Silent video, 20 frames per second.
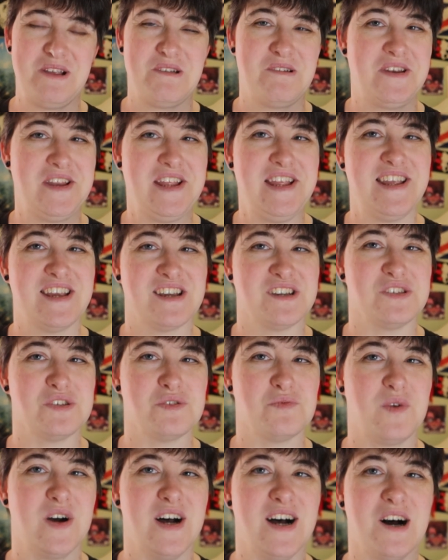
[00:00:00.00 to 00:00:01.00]
unique
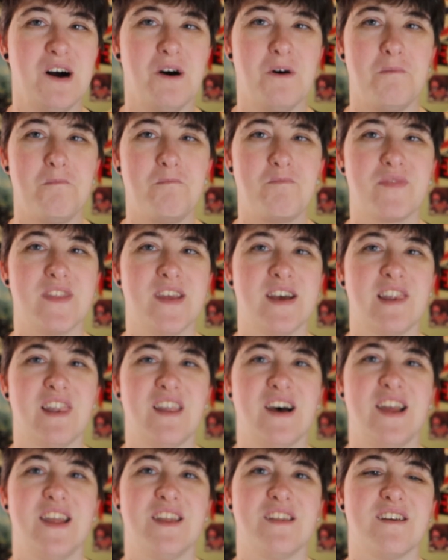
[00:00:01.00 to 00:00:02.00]
as well. And,
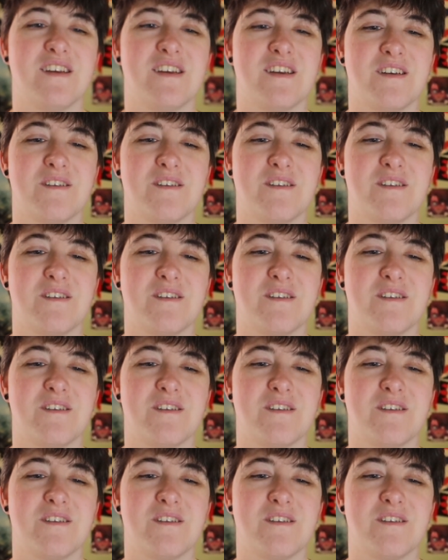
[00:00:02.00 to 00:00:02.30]
like,